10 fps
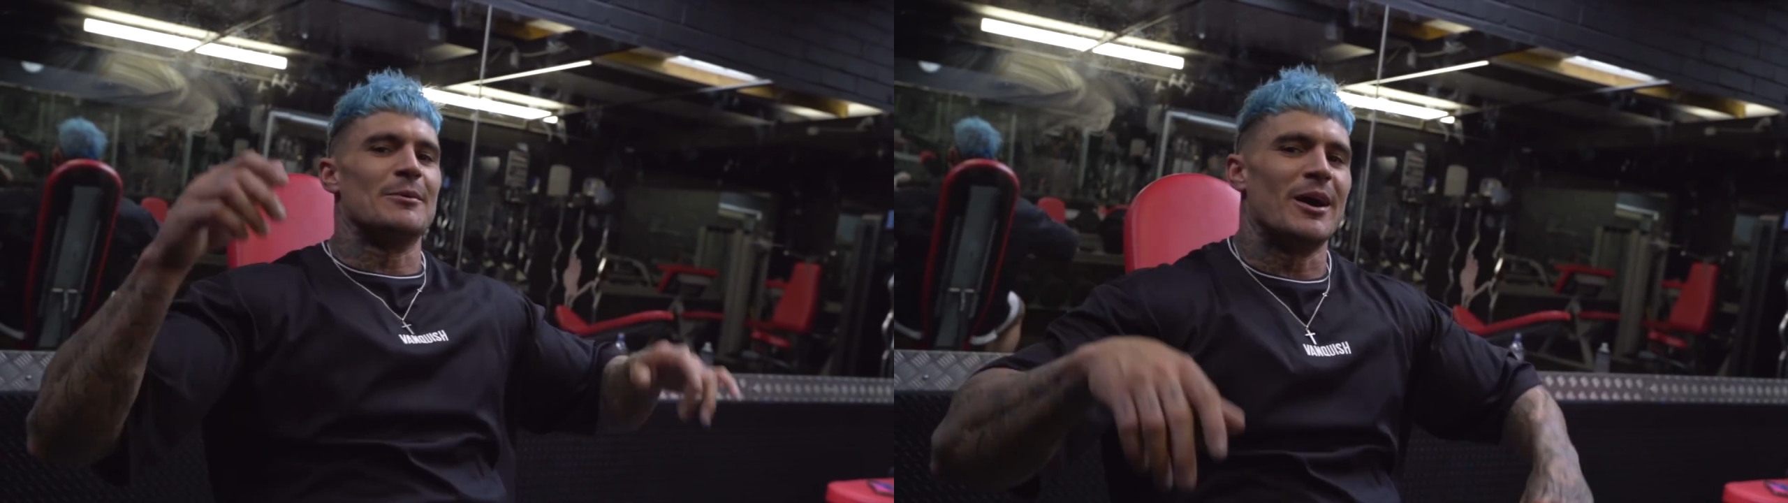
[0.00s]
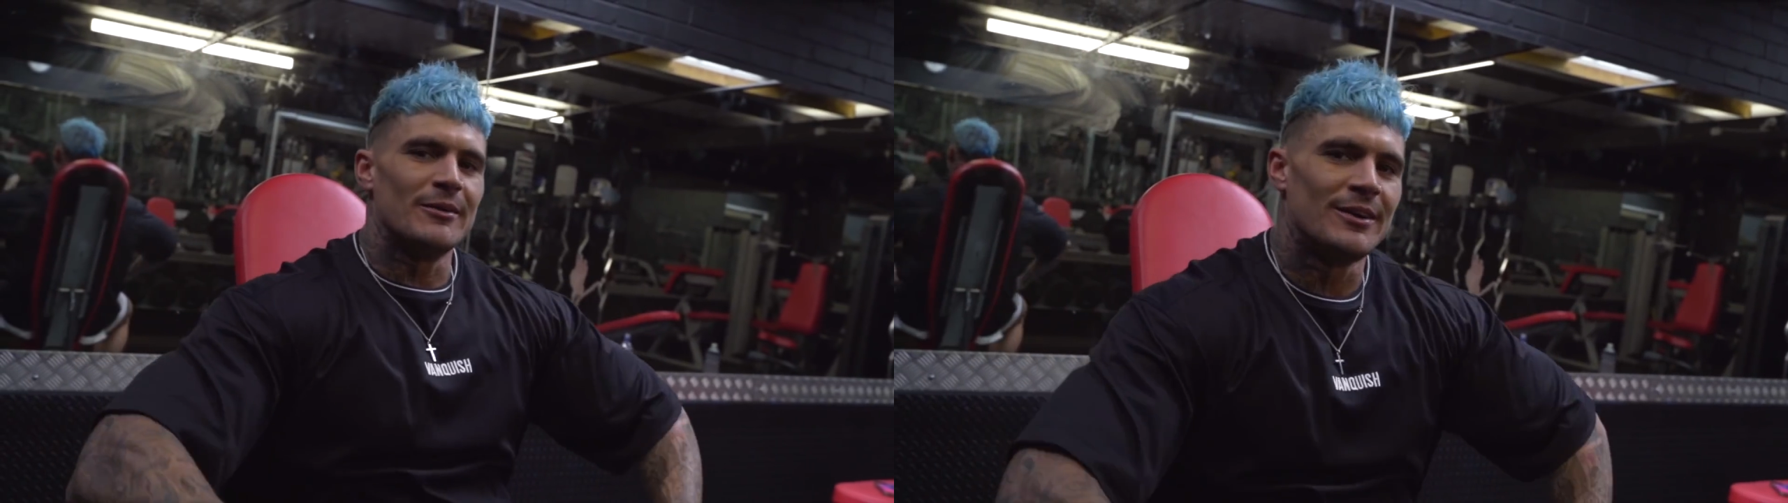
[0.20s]

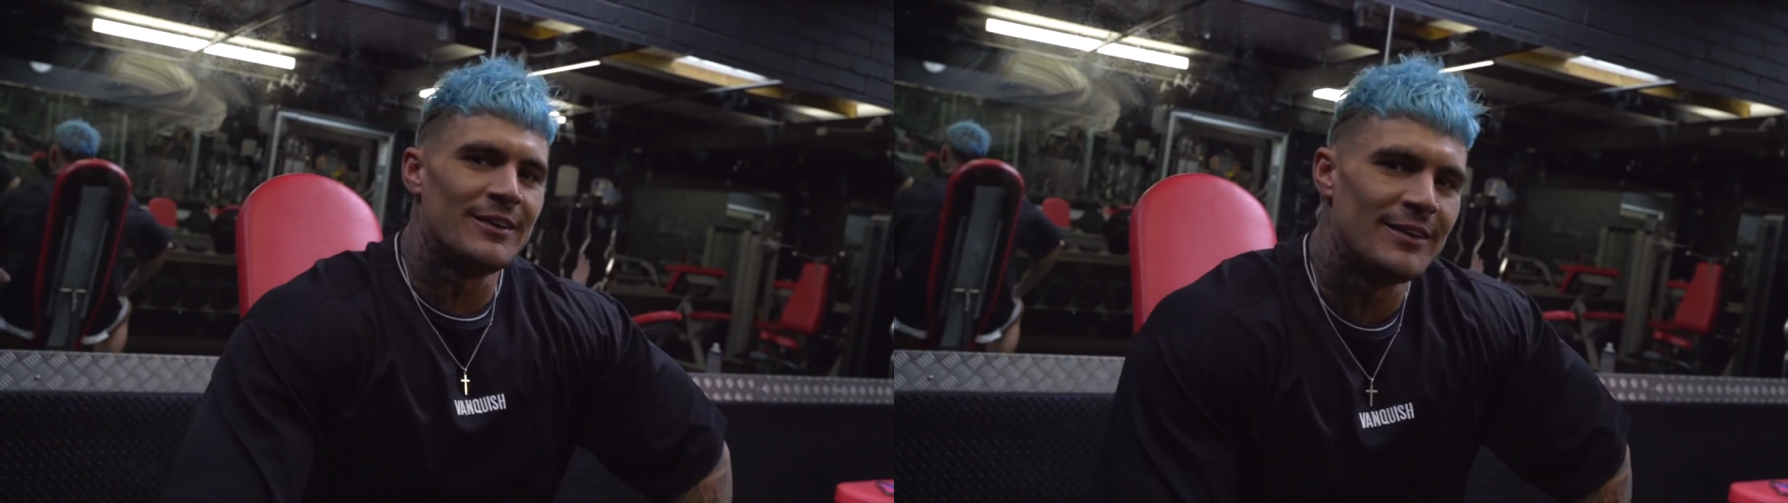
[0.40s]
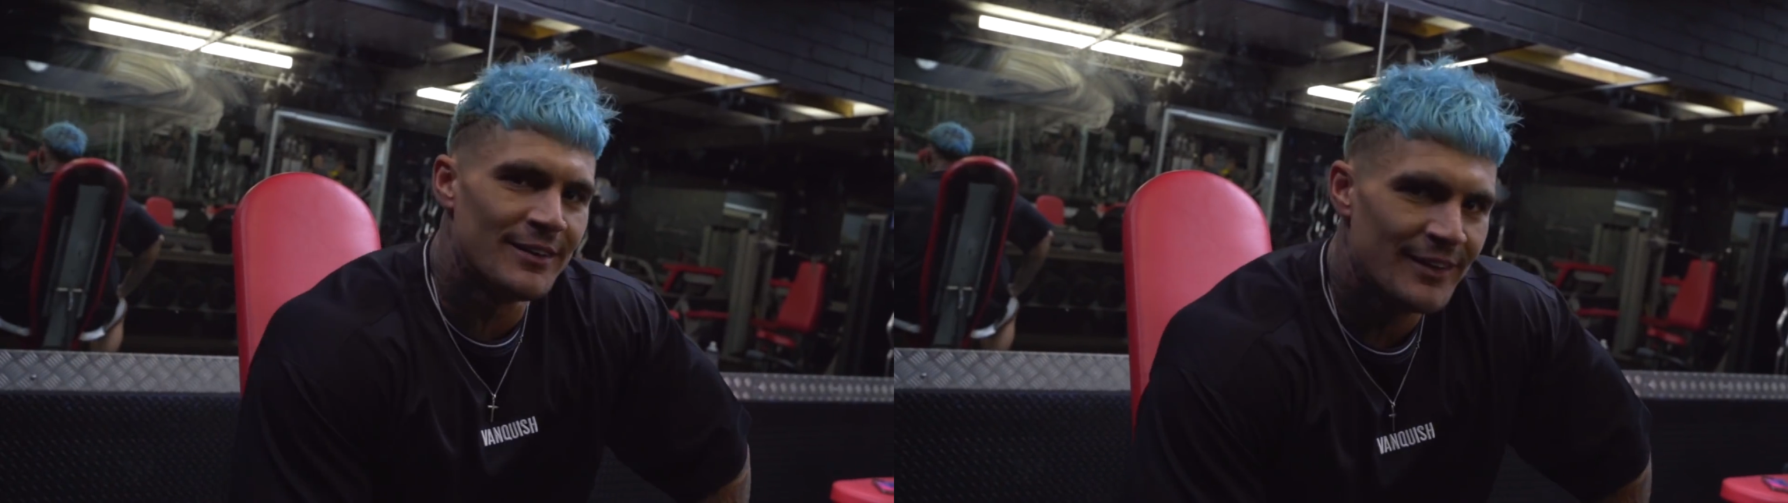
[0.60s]
up.
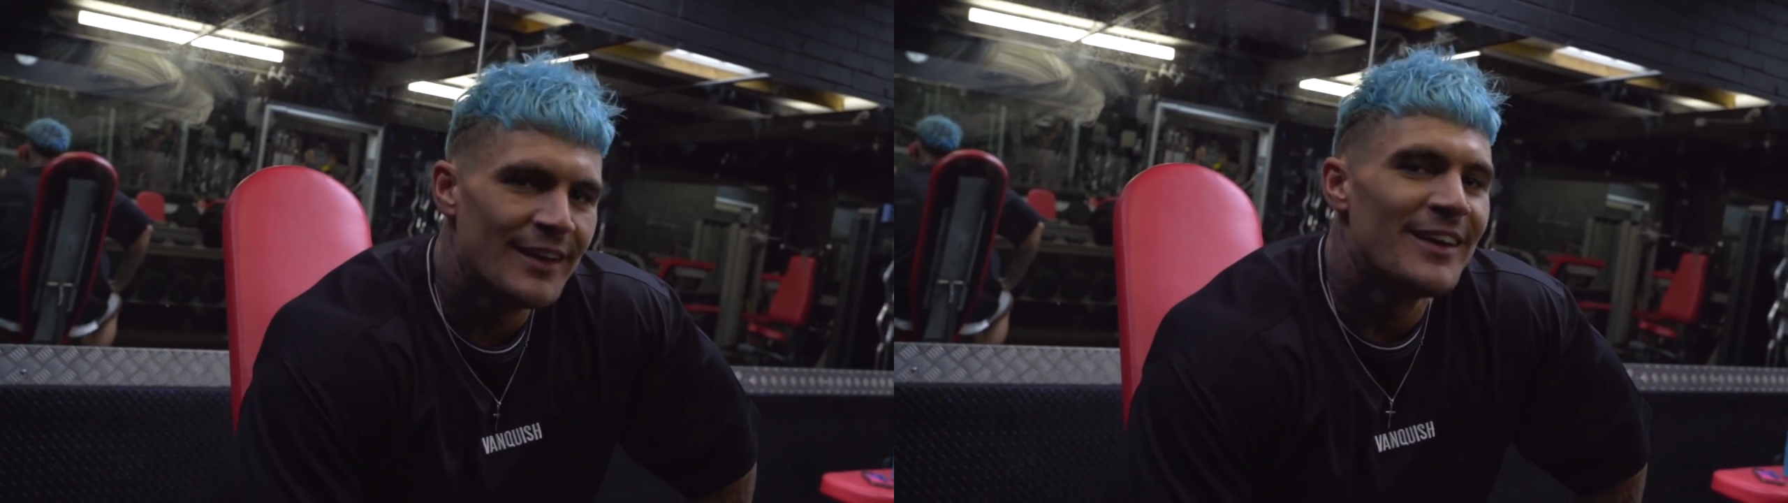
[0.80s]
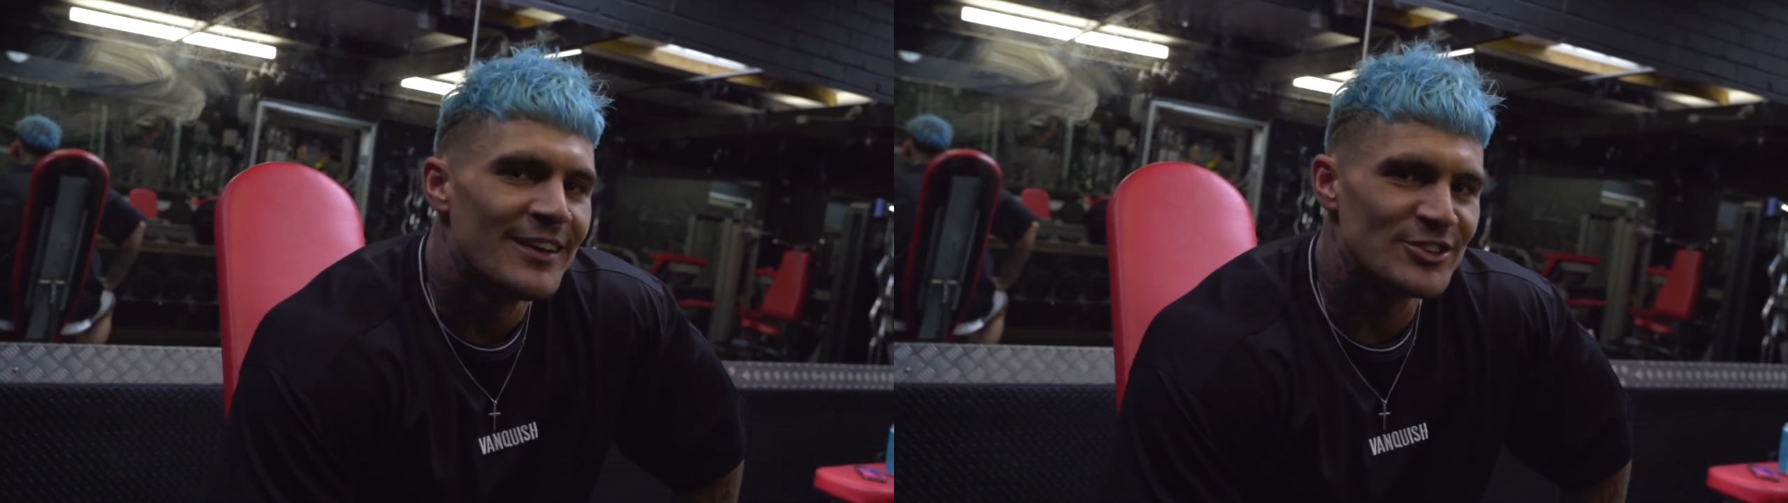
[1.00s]

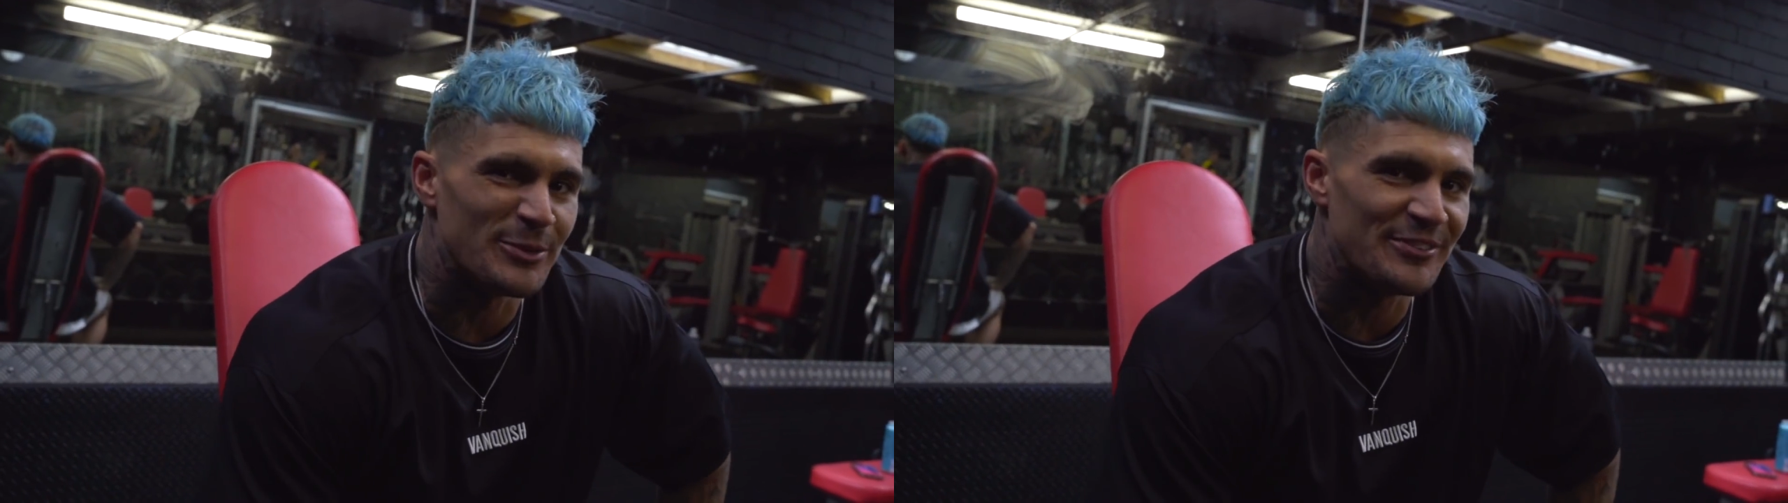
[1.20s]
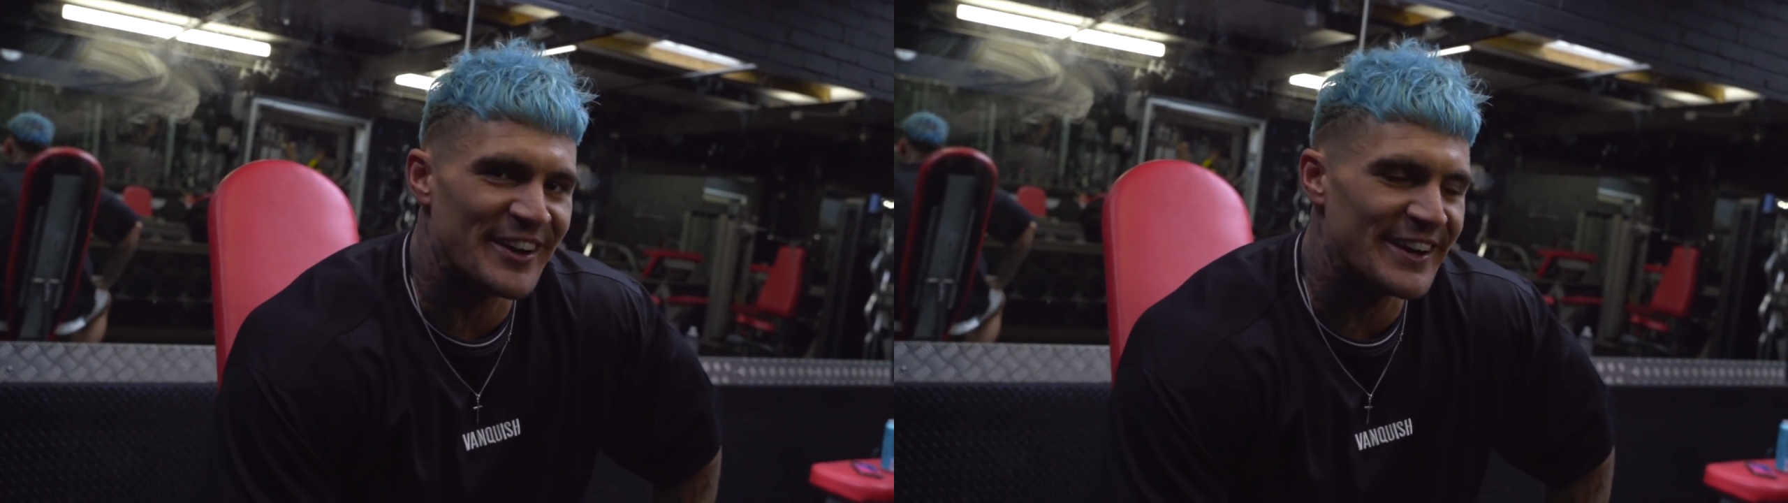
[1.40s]
Should
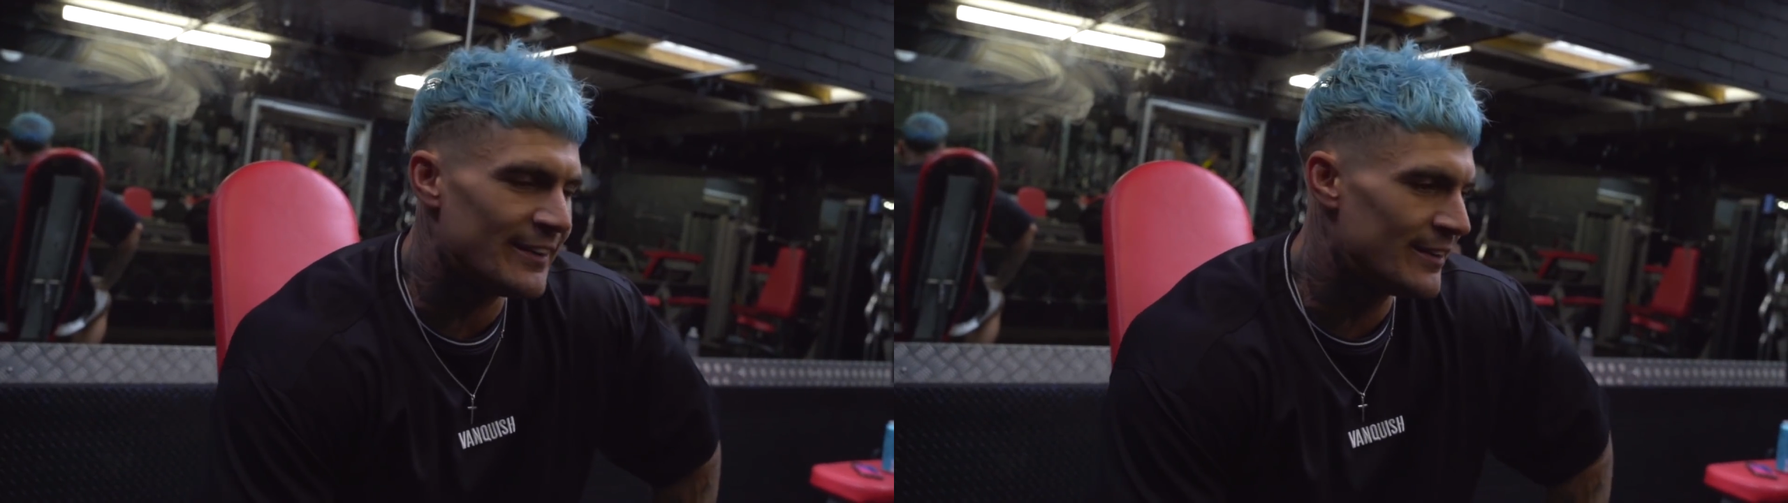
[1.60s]
be funny.